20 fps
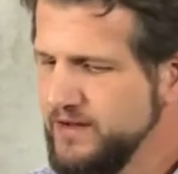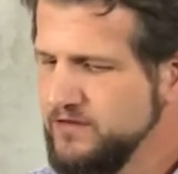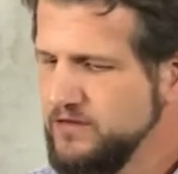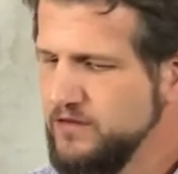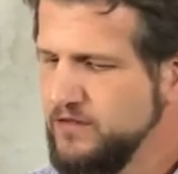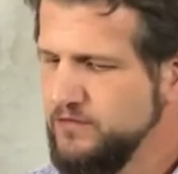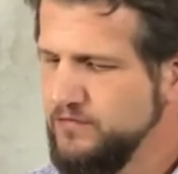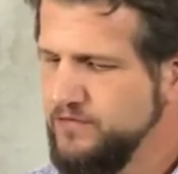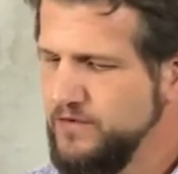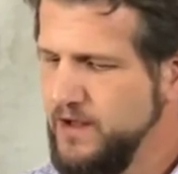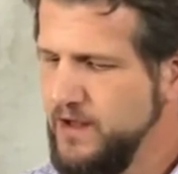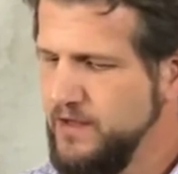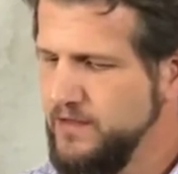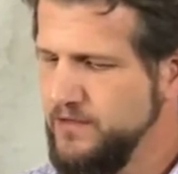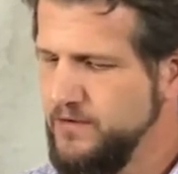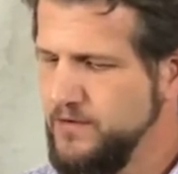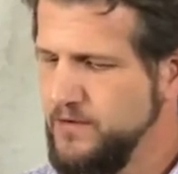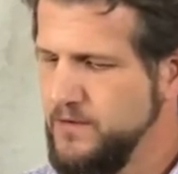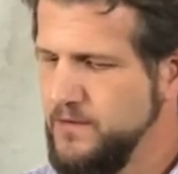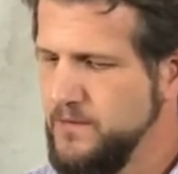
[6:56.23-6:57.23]
the
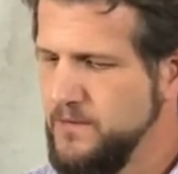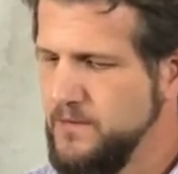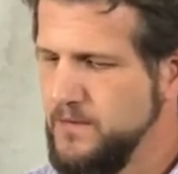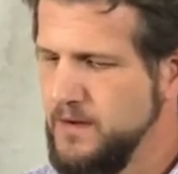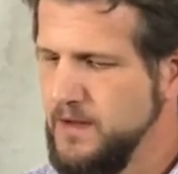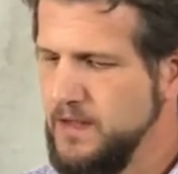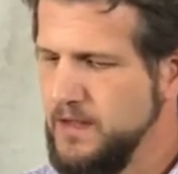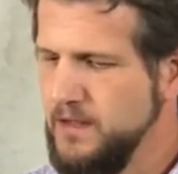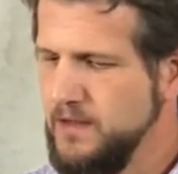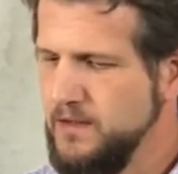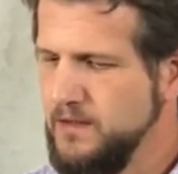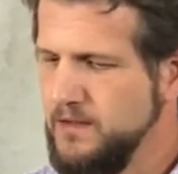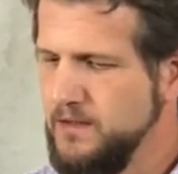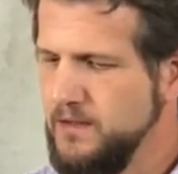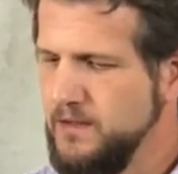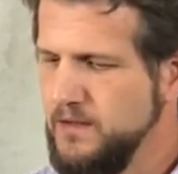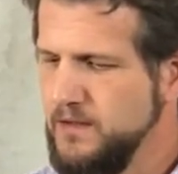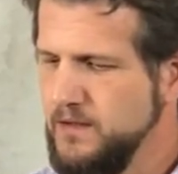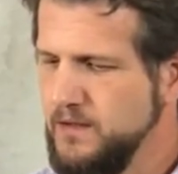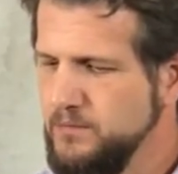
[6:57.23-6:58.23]
Father,
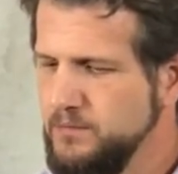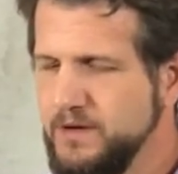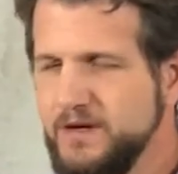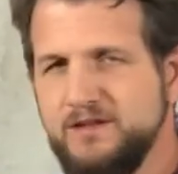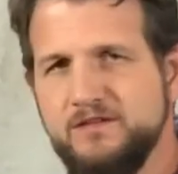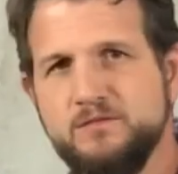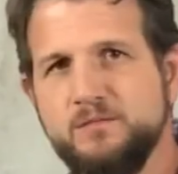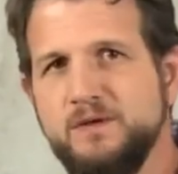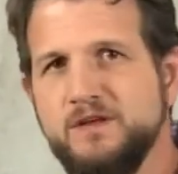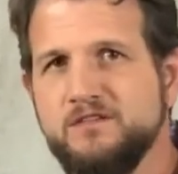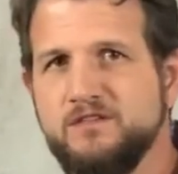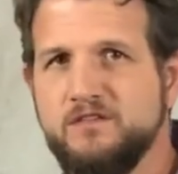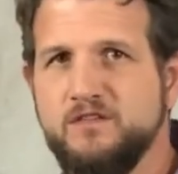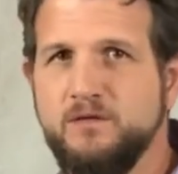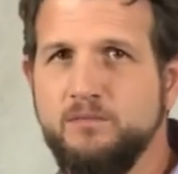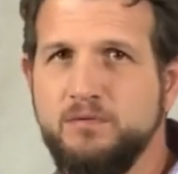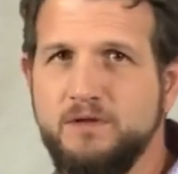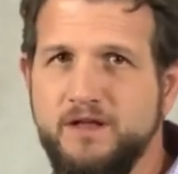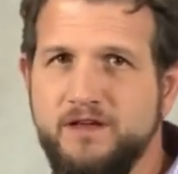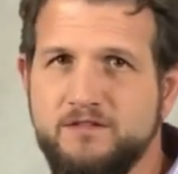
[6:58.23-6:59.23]
but he's missed the
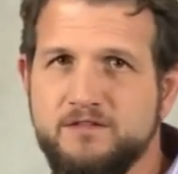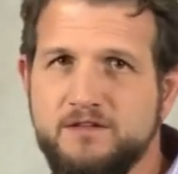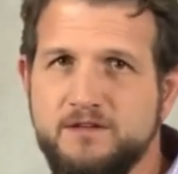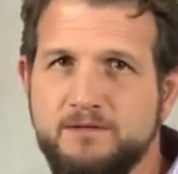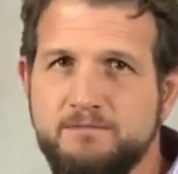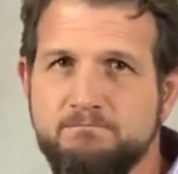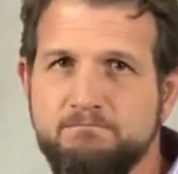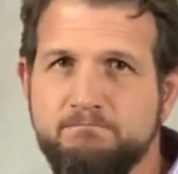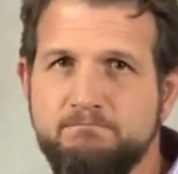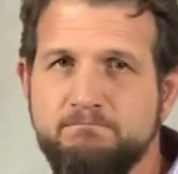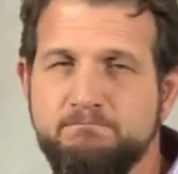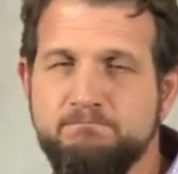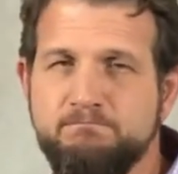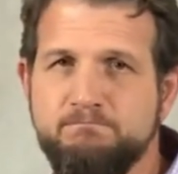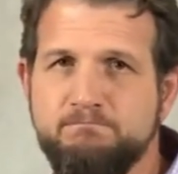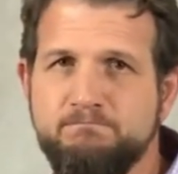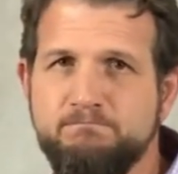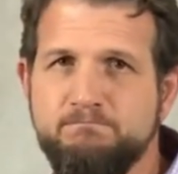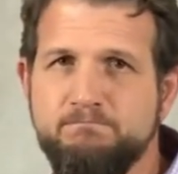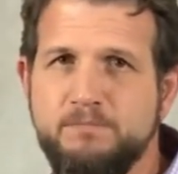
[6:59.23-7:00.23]
blessing.
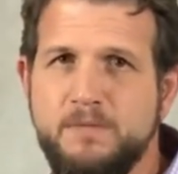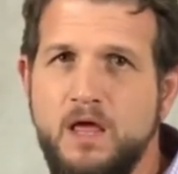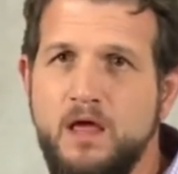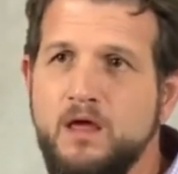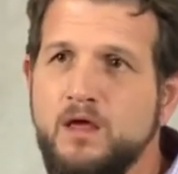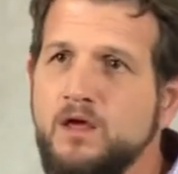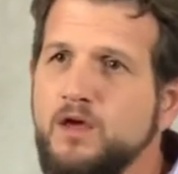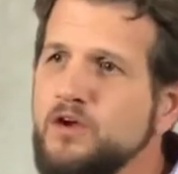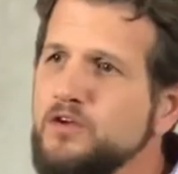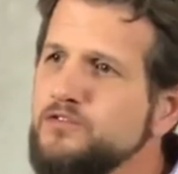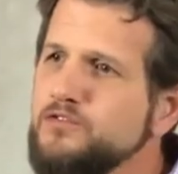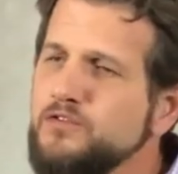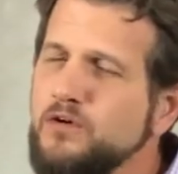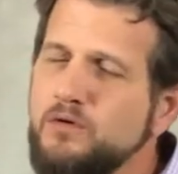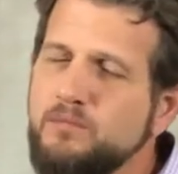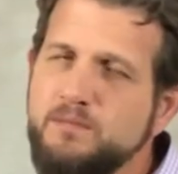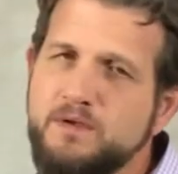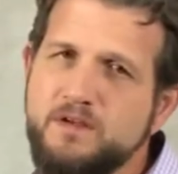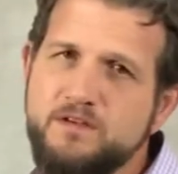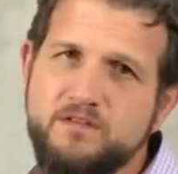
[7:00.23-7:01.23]
Don't
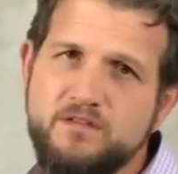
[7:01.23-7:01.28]
miss the